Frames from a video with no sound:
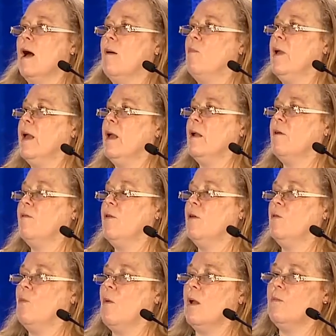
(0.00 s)
We
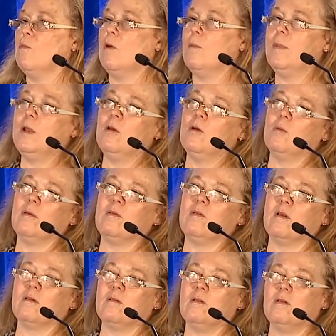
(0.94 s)
interviewed one woman who was
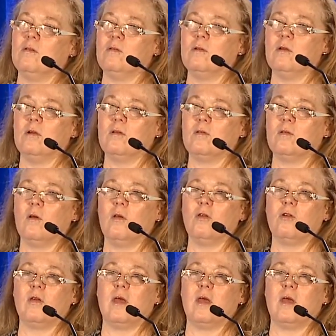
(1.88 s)
62 years old.